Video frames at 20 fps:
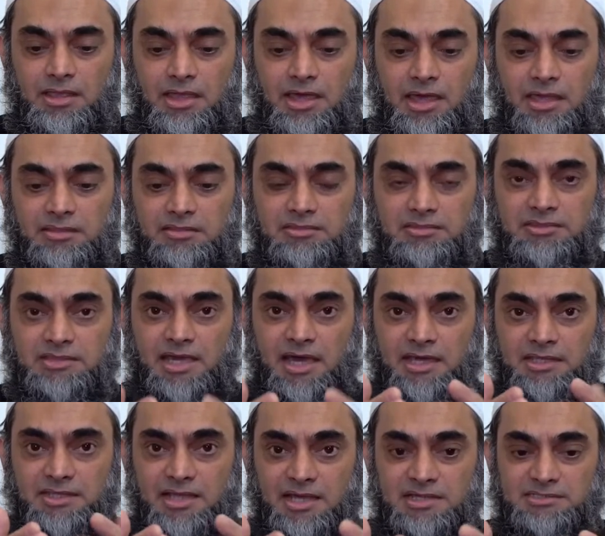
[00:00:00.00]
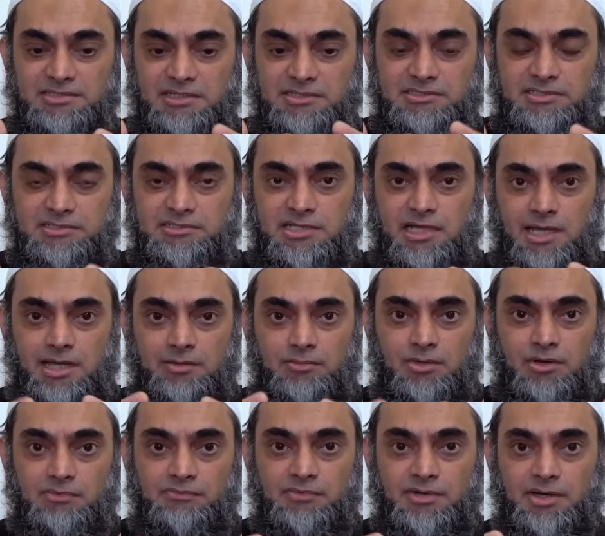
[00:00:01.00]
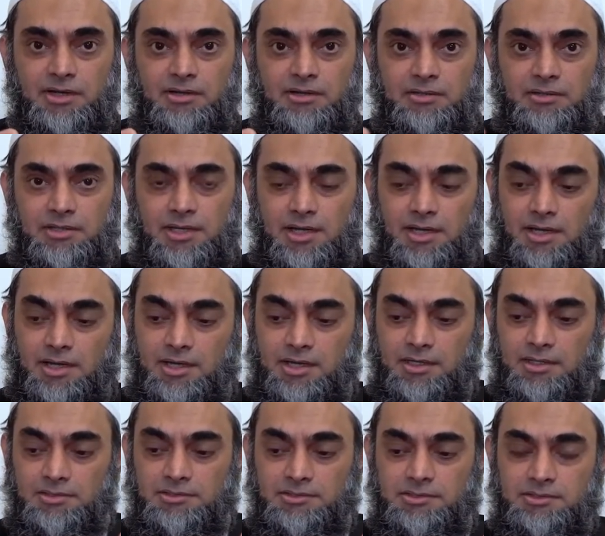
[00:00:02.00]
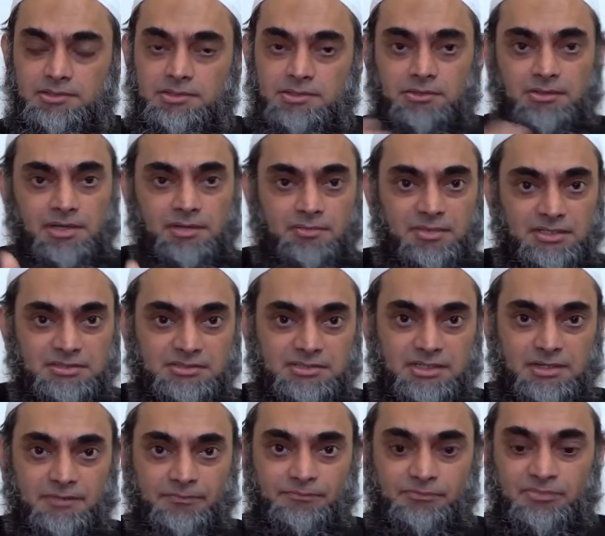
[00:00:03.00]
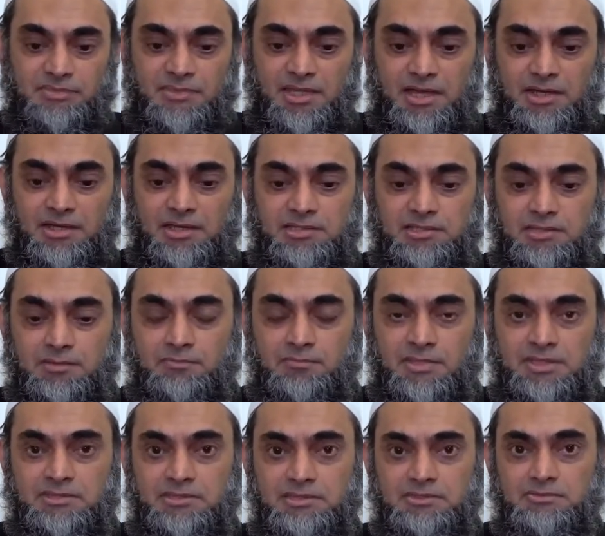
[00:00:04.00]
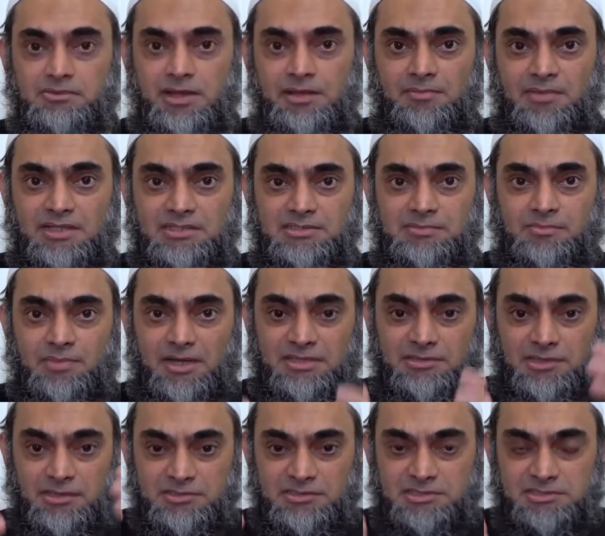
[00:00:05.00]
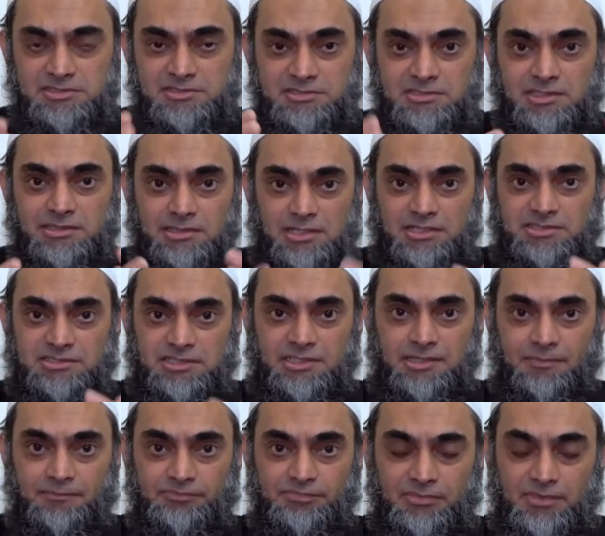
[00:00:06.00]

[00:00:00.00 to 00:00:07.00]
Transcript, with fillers: and that has at the time of a uh, three months, then in the monthly three months, but not this is the logic.